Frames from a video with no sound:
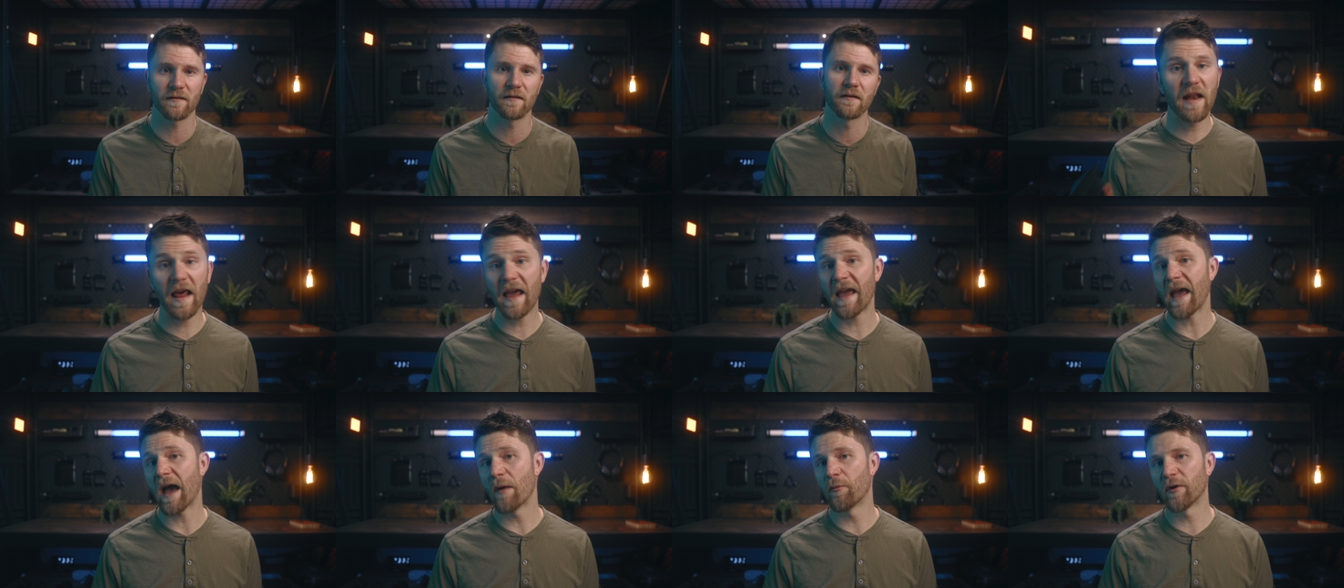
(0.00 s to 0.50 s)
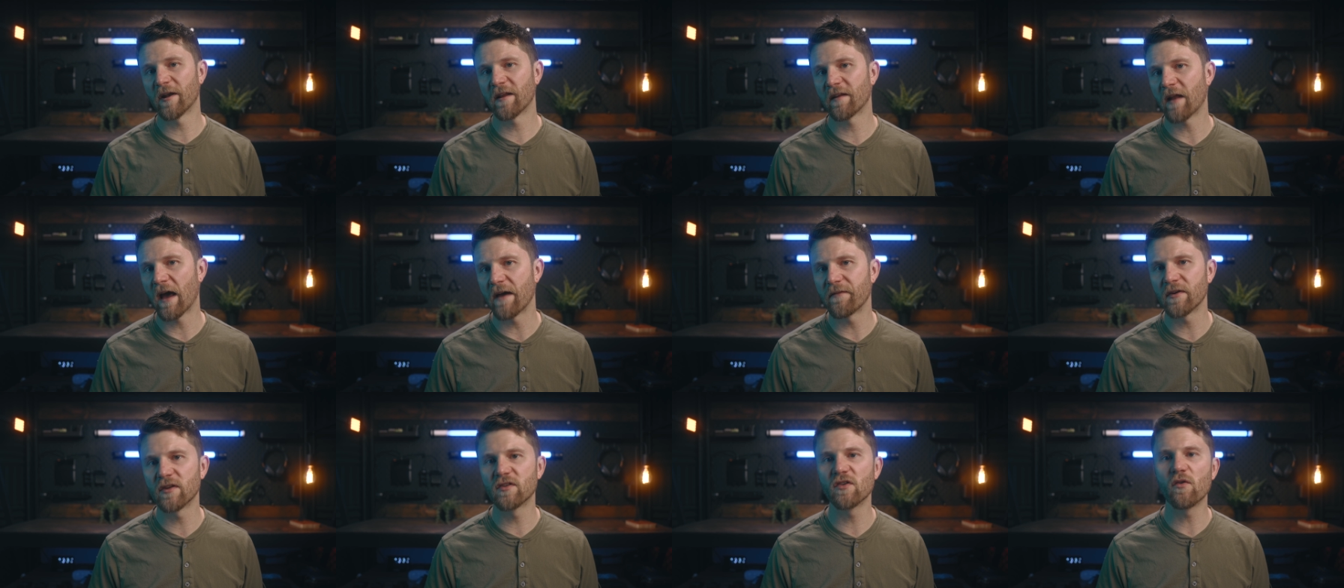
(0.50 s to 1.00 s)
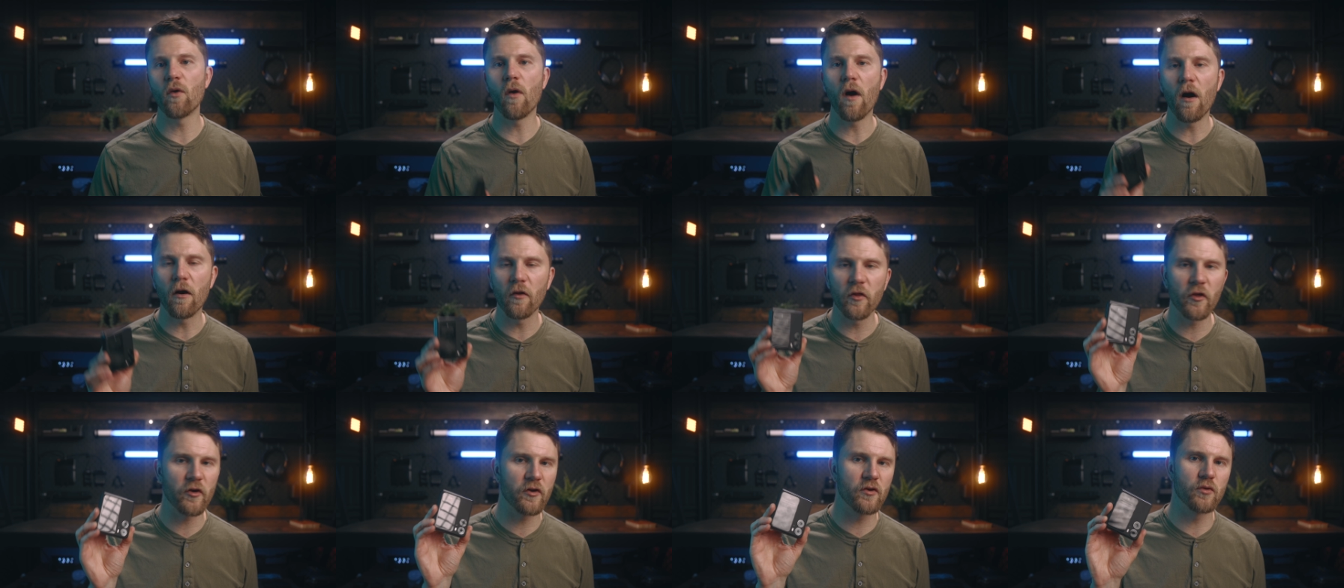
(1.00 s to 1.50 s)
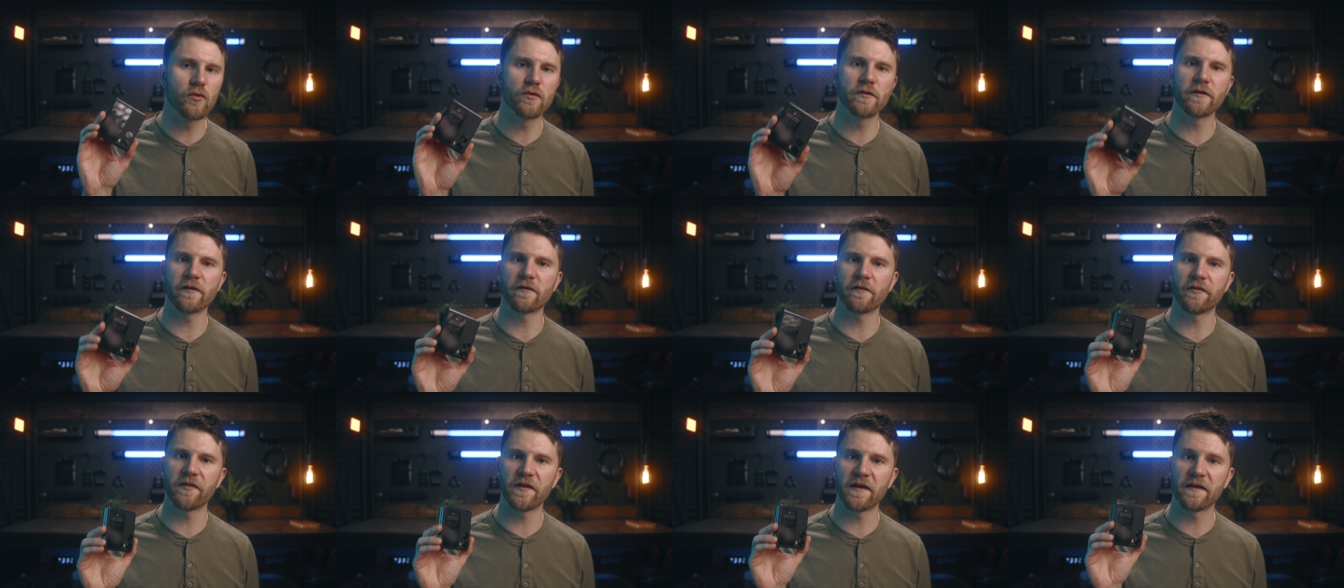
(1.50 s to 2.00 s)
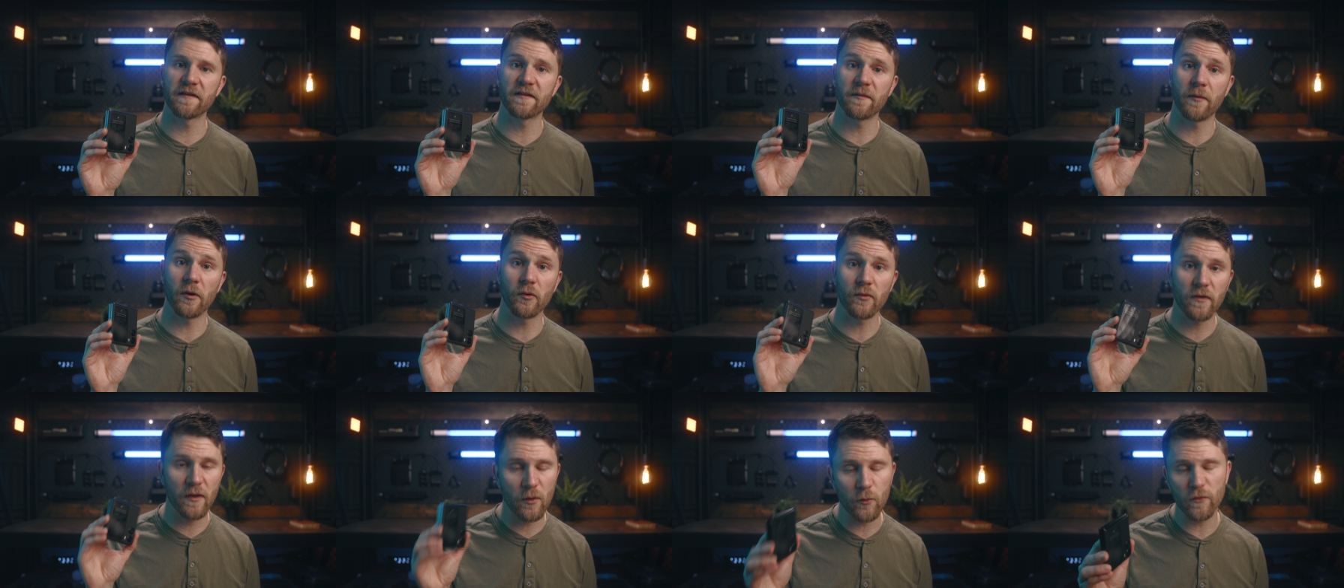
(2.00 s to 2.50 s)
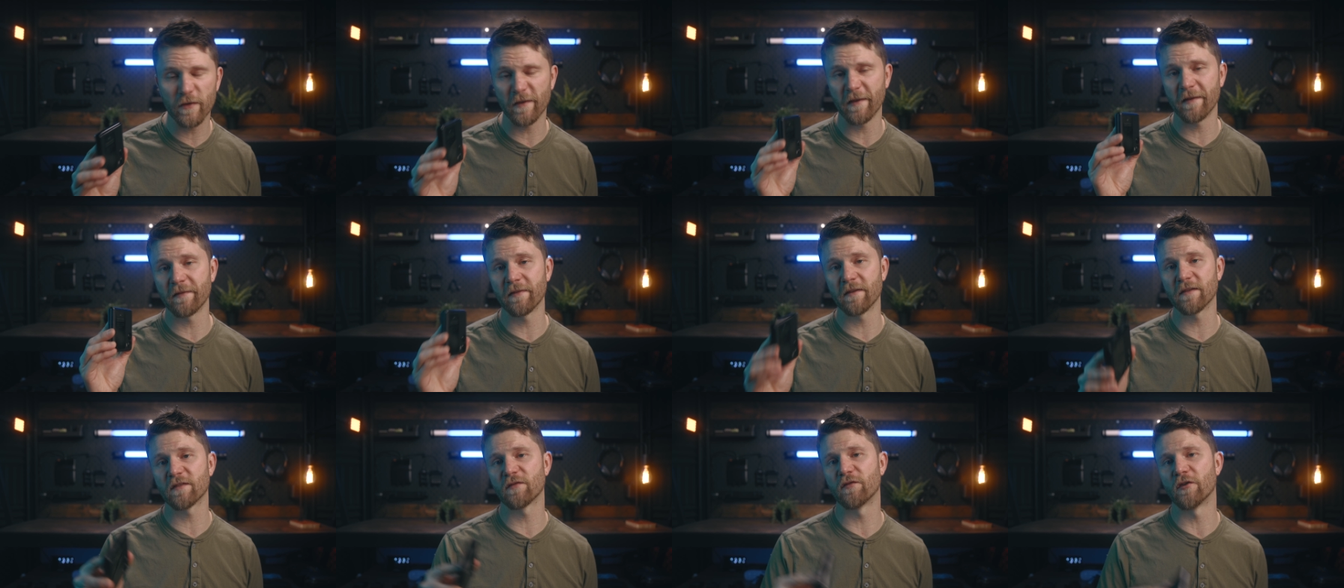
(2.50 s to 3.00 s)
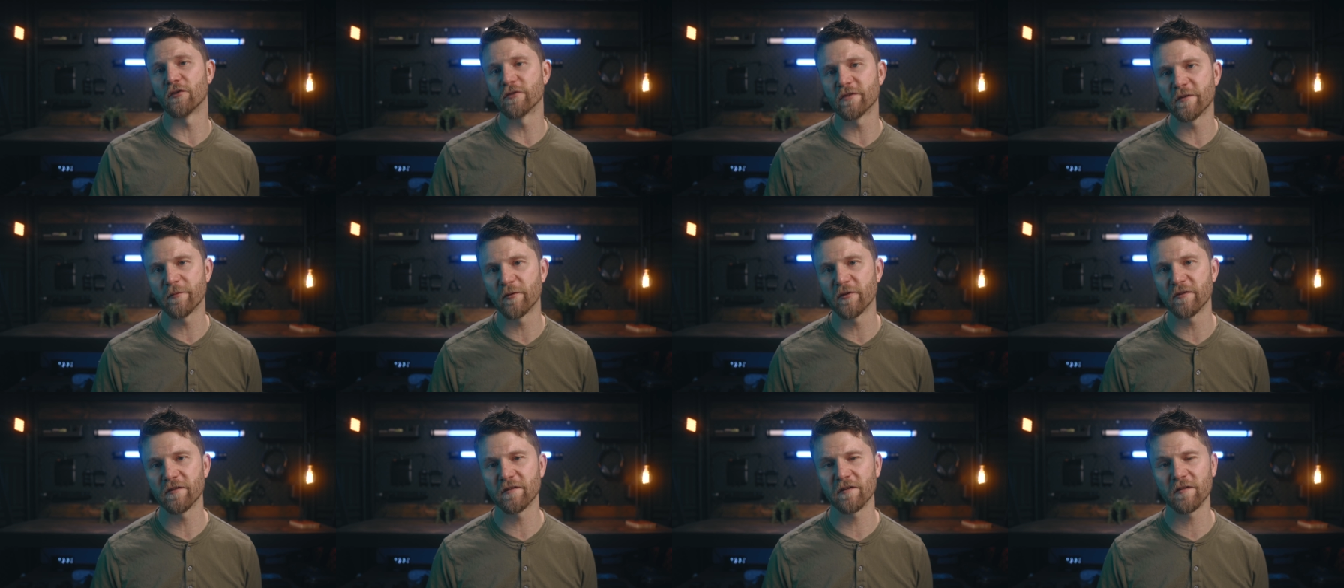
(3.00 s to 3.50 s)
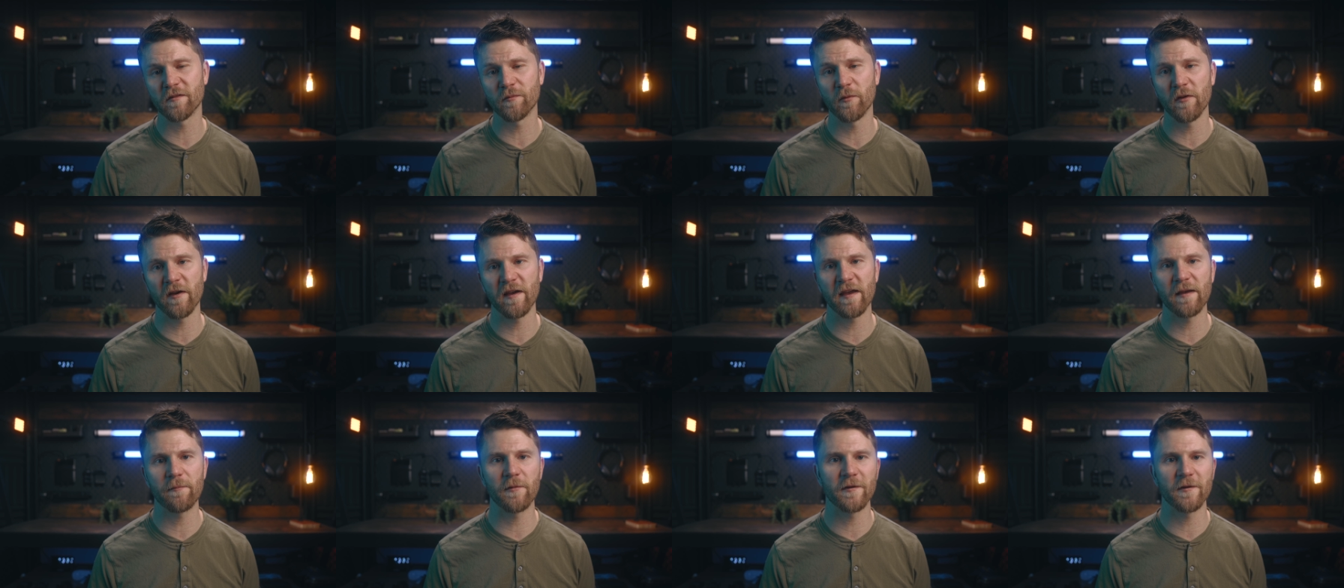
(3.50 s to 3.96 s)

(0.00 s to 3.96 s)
Today, I want to dive into all the cool little things about using this foldable display,